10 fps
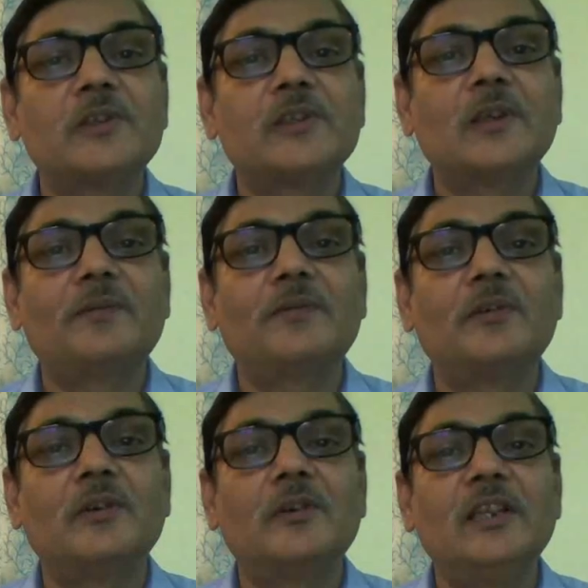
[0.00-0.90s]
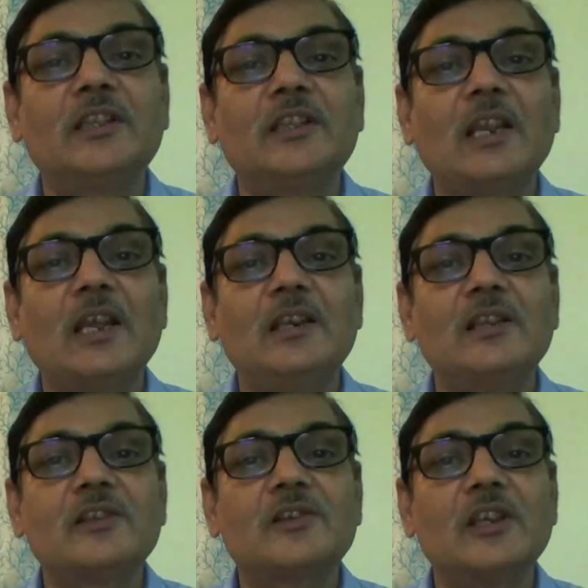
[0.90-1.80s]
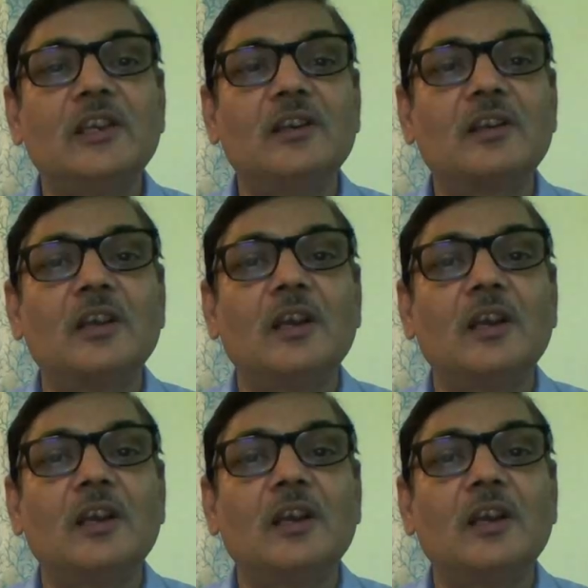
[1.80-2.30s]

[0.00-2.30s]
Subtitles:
of lethal alleles in